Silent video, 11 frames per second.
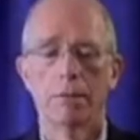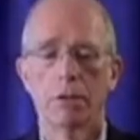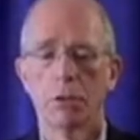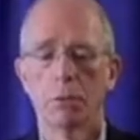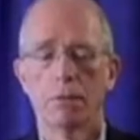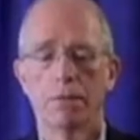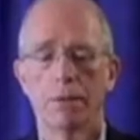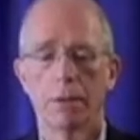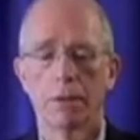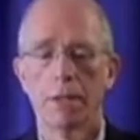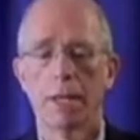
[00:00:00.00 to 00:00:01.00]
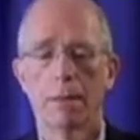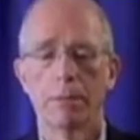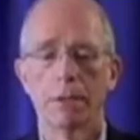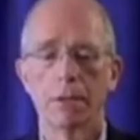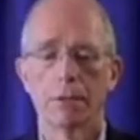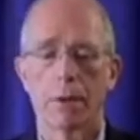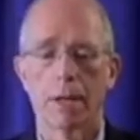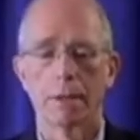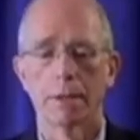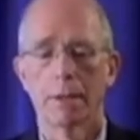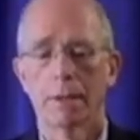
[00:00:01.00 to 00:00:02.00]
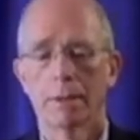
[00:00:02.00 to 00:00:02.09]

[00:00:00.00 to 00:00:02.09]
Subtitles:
the visual field and not be distracted.